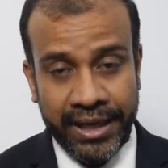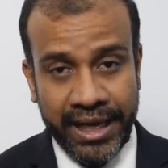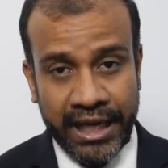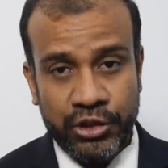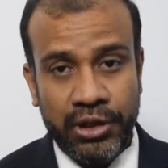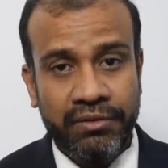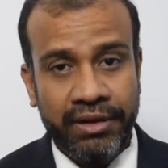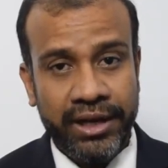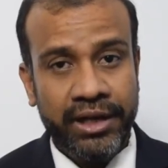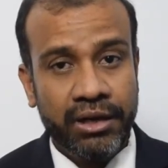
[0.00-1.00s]
actually
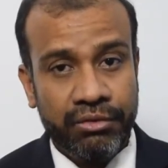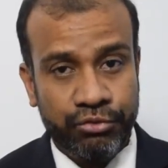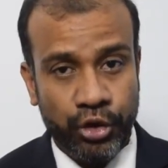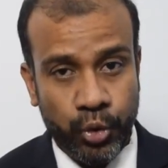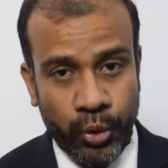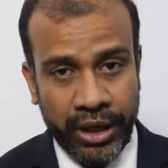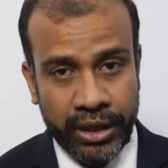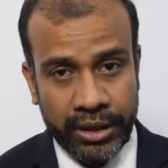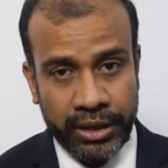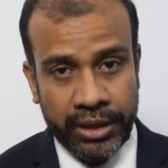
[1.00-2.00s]
wearing a footwear
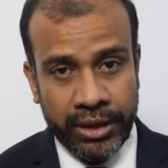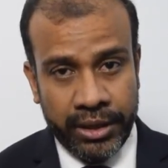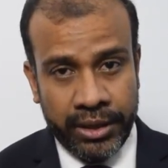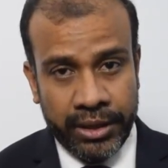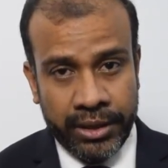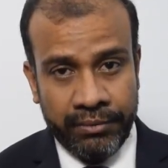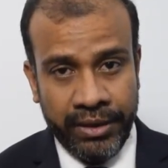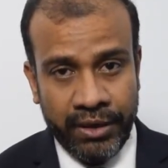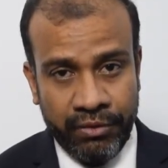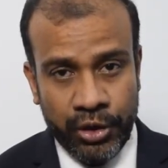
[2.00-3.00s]

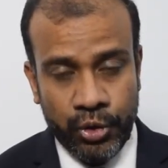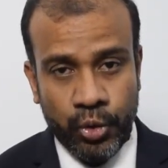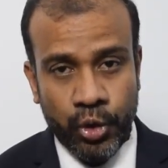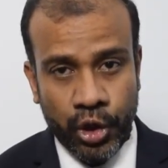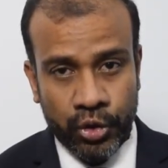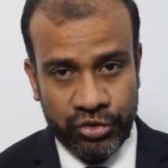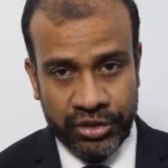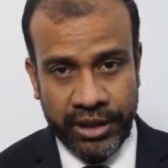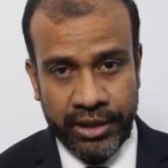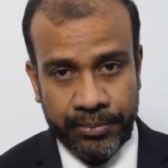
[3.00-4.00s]
whenever you go
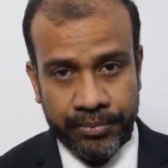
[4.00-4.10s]
outside.